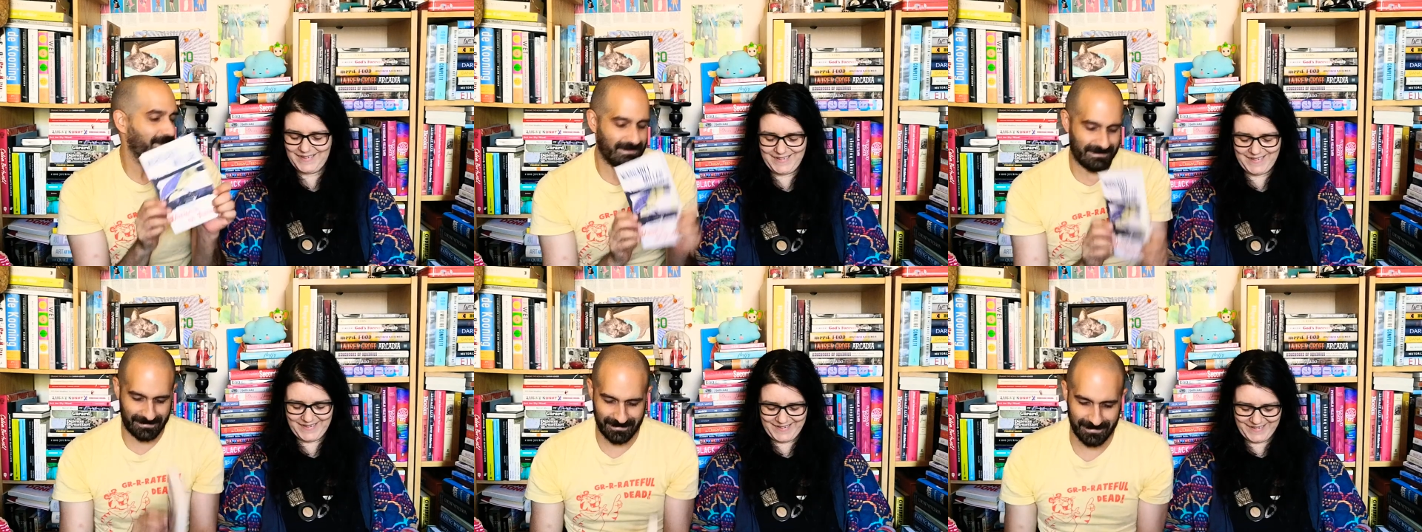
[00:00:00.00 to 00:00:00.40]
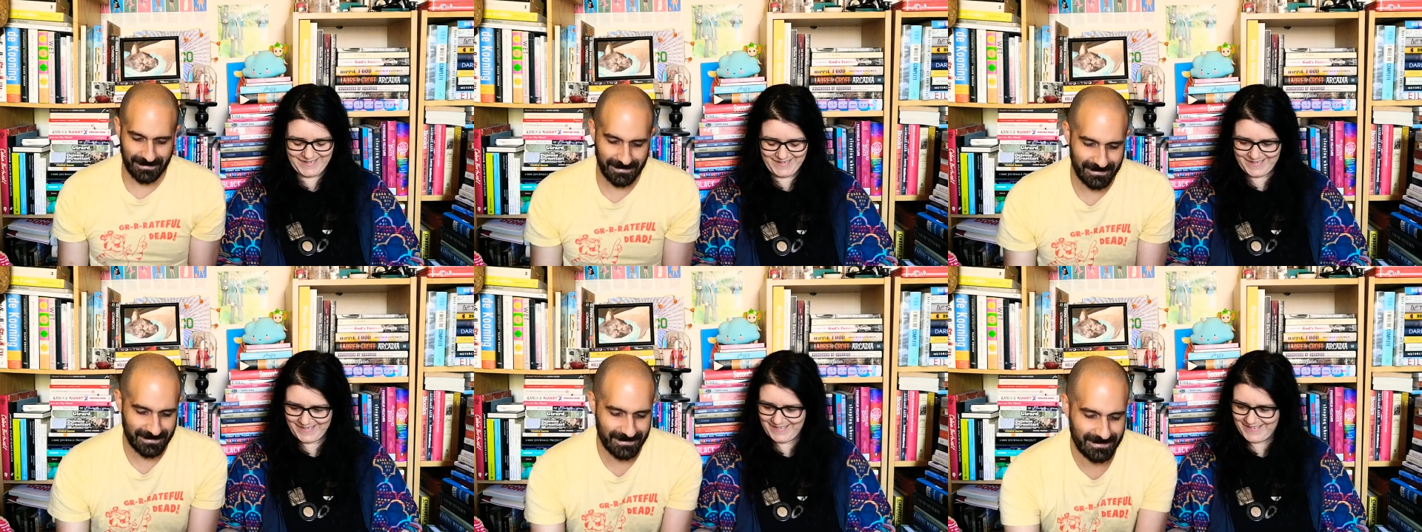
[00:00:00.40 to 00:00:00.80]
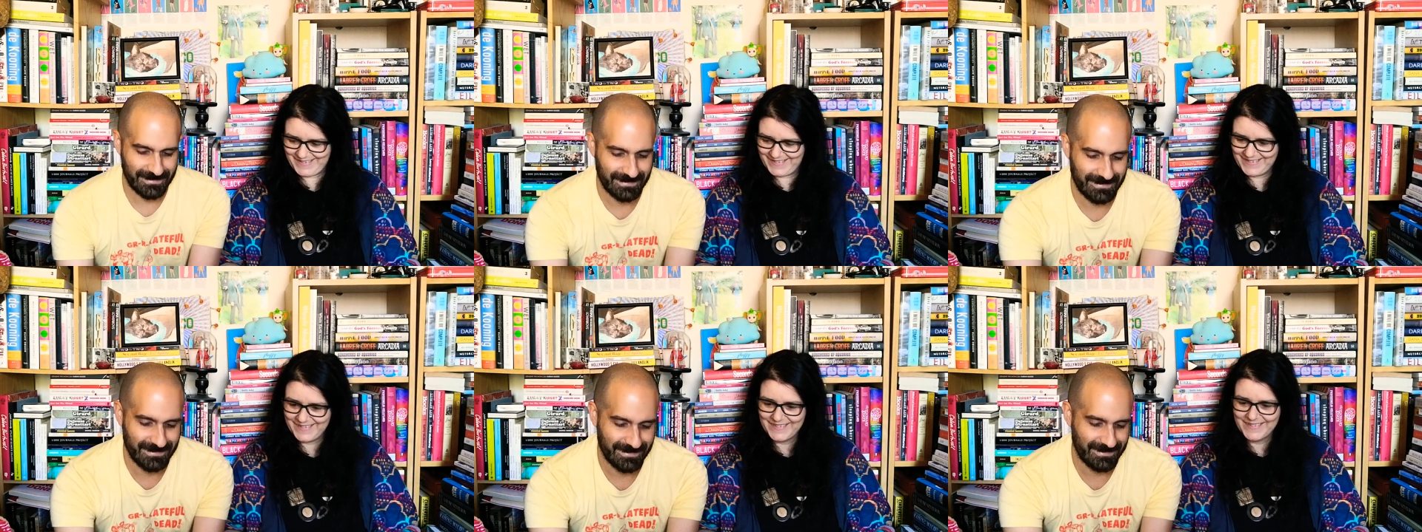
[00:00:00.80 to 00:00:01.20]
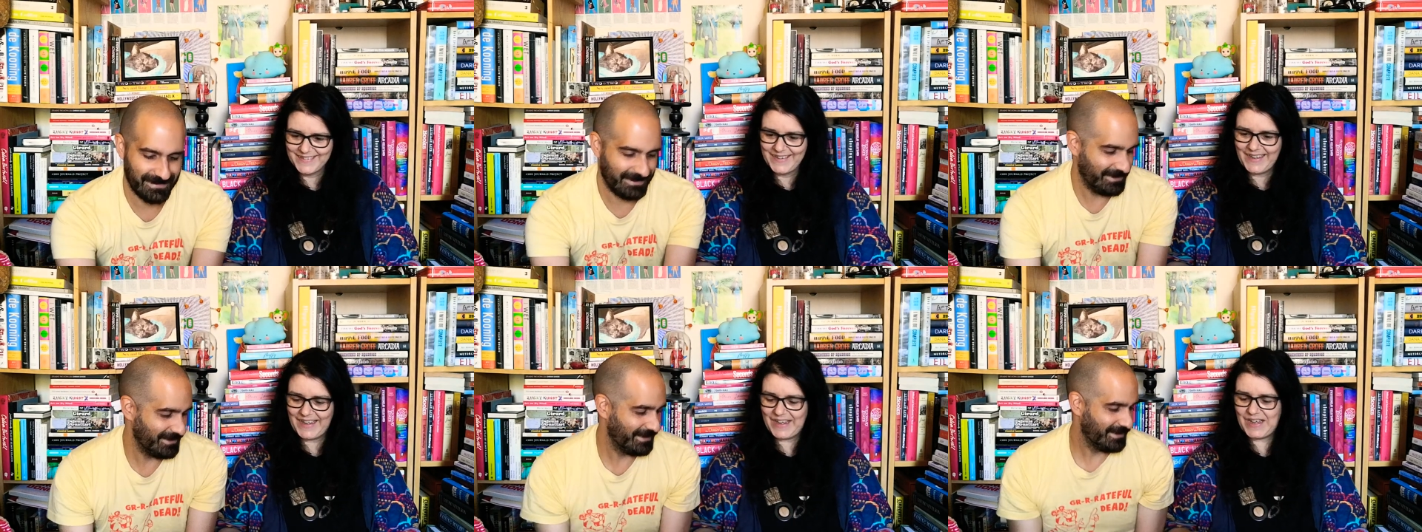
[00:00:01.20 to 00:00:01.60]

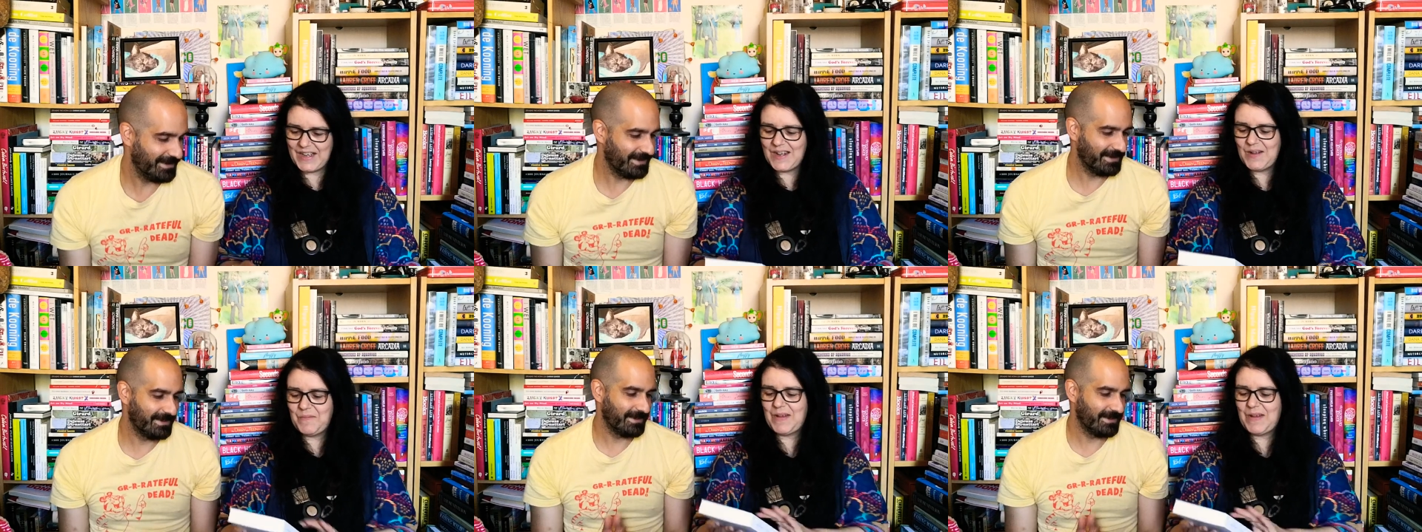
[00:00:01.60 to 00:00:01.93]
Speaker 1: um,